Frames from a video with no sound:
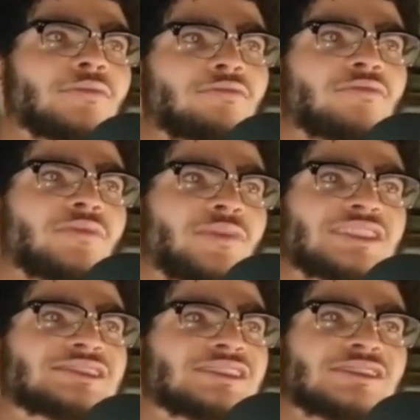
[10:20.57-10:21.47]

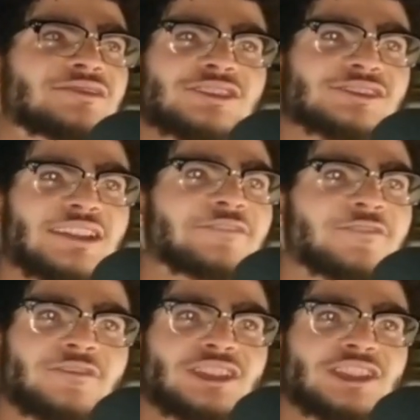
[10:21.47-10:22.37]
this isn't just like
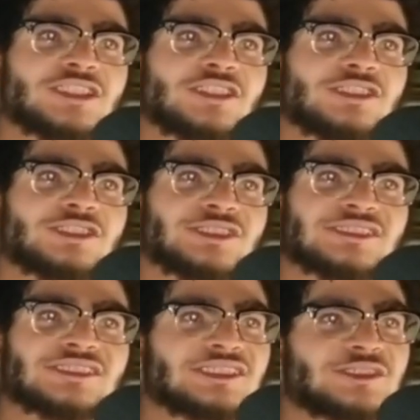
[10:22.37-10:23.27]
50 years.
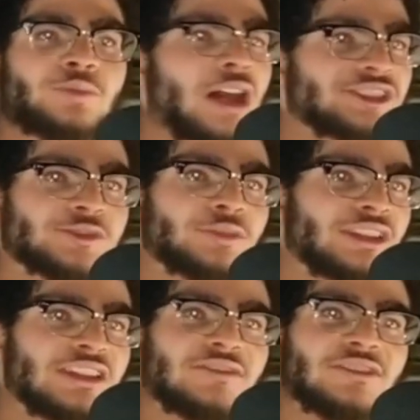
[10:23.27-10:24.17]
This is possibly
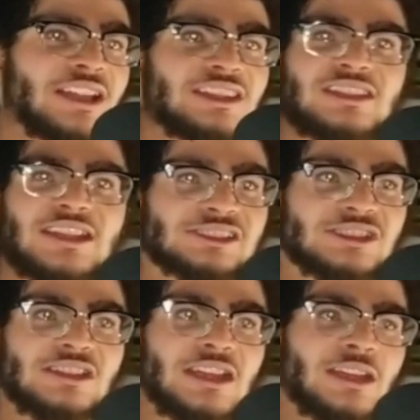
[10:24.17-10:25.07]
even like
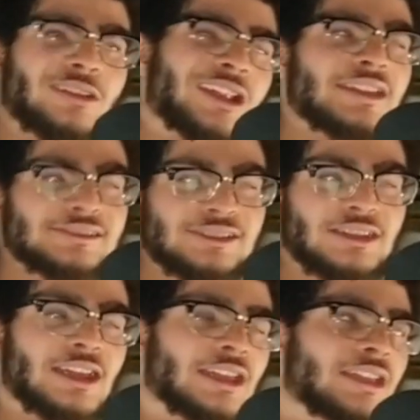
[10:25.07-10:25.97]
yesterday, or not
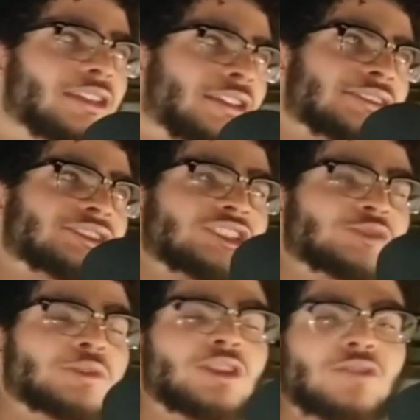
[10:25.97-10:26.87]
yesterday, because he's
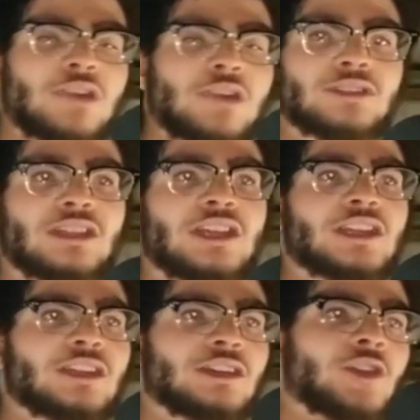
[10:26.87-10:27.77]
been around
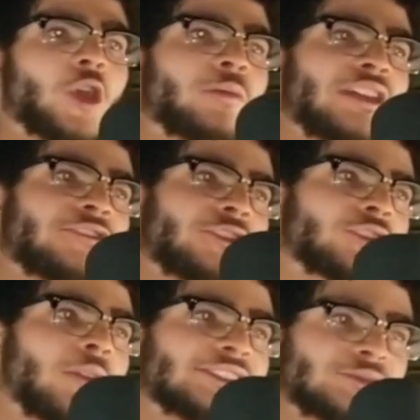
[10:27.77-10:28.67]
Kagome for
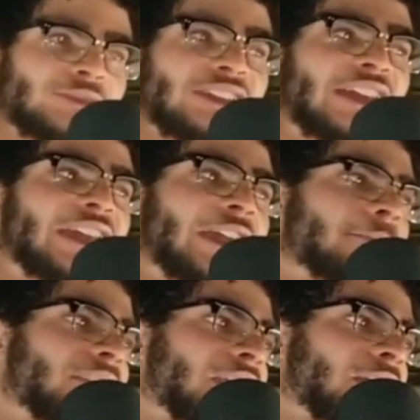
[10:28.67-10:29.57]
quite some time.
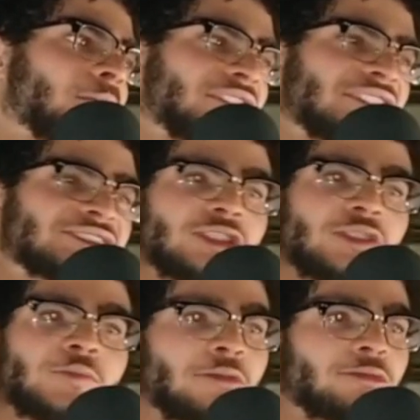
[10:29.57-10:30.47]
But this could
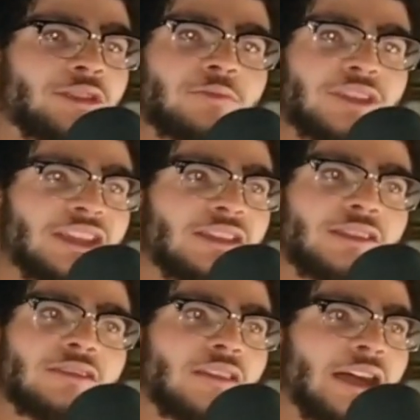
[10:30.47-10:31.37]
probably be
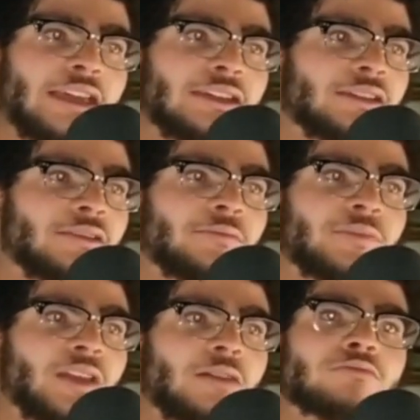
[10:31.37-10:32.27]
like
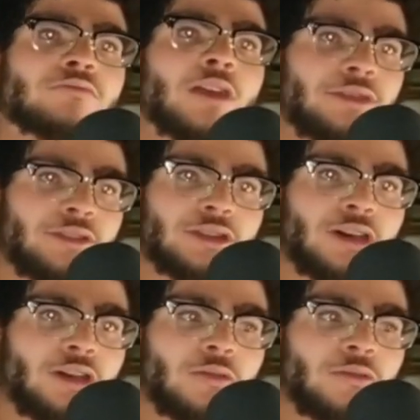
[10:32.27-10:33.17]
a month
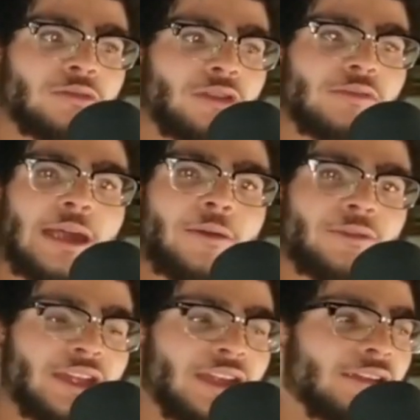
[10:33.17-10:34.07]
ago, around
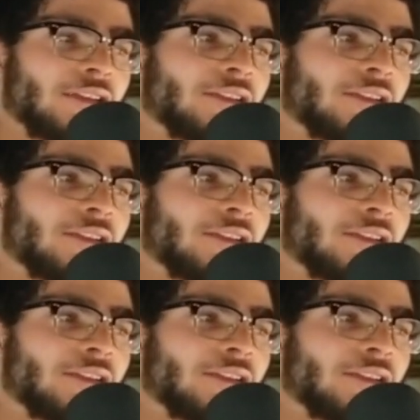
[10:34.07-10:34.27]
there.